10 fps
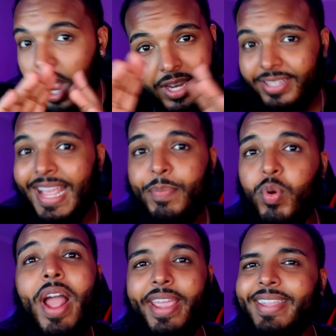a wild
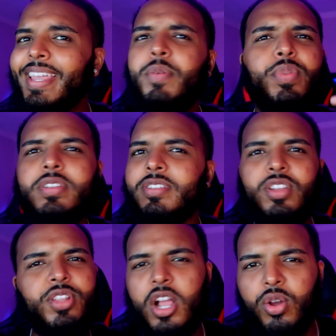example, I get that, but
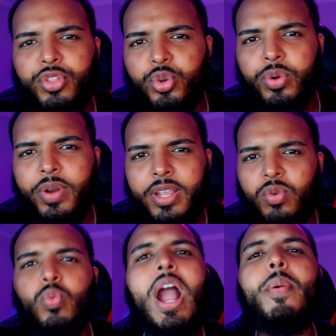still not gonna do it, right?
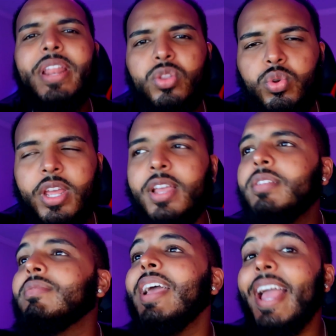Why would I do
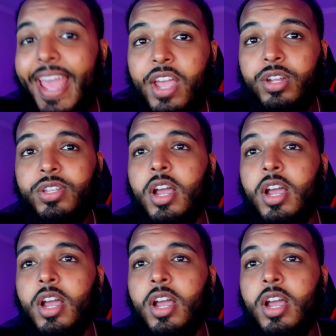that? Hell